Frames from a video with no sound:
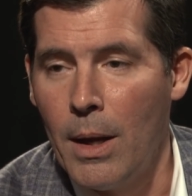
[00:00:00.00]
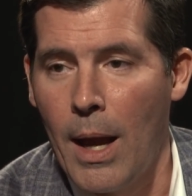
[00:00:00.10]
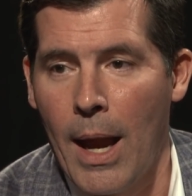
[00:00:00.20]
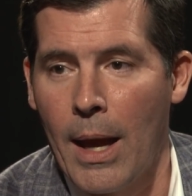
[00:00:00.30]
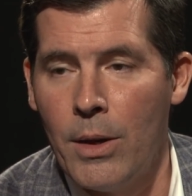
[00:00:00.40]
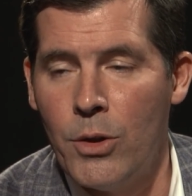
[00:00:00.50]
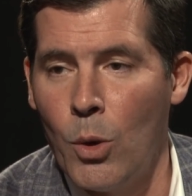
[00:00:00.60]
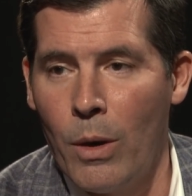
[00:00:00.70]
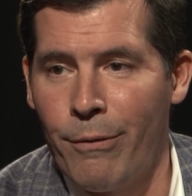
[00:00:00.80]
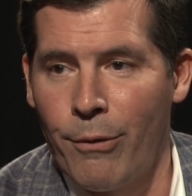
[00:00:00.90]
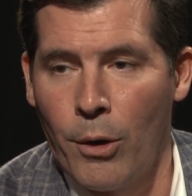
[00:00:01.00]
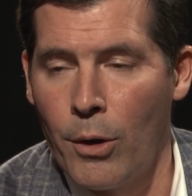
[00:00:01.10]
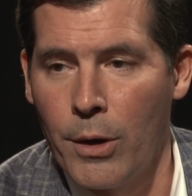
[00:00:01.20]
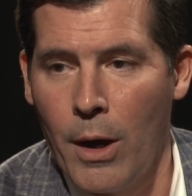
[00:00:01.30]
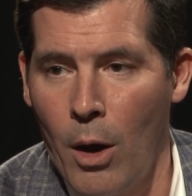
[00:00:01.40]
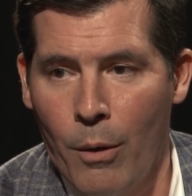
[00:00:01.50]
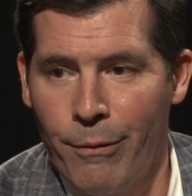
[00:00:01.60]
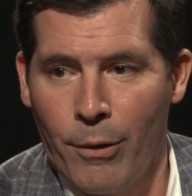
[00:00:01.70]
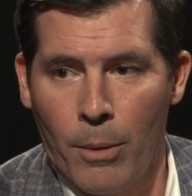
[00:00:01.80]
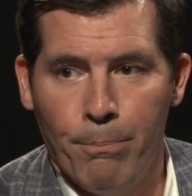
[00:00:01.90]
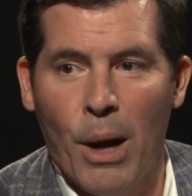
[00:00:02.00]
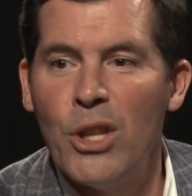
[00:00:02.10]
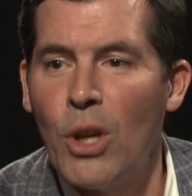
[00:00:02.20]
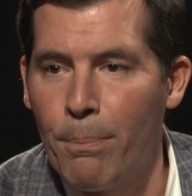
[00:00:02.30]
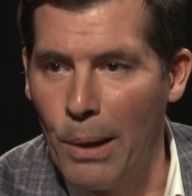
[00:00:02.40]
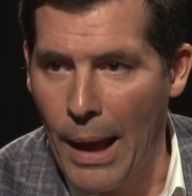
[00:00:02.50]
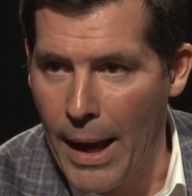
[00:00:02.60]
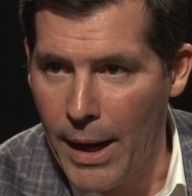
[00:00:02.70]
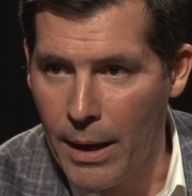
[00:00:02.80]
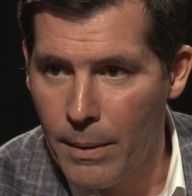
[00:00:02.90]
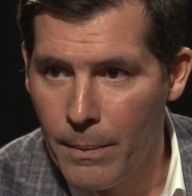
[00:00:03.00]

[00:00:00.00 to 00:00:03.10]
and do it for, for budget planning.